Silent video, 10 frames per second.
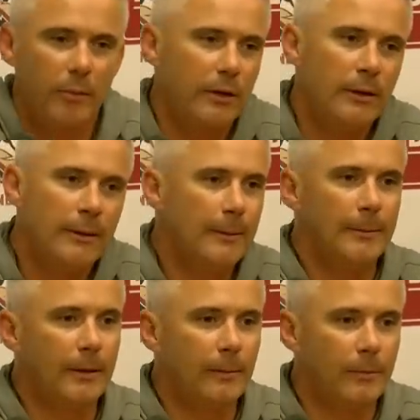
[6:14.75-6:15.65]
But
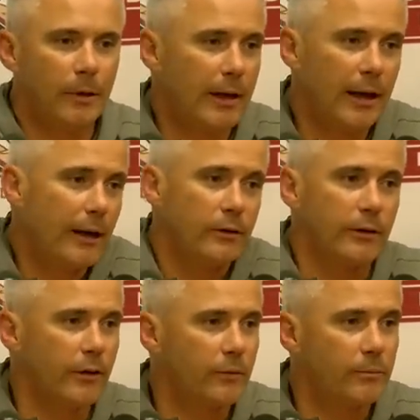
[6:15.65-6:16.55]
you know, when he got out there,
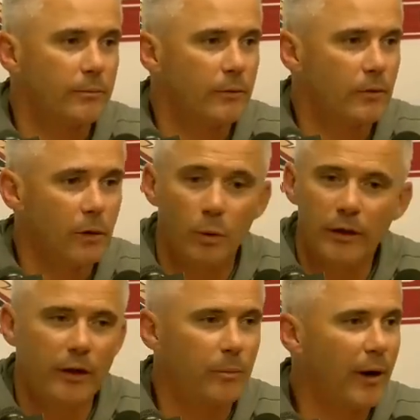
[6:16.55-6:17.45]
just did what he
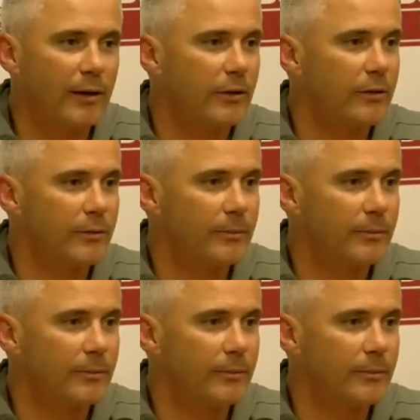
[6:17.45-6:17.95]
did in practice.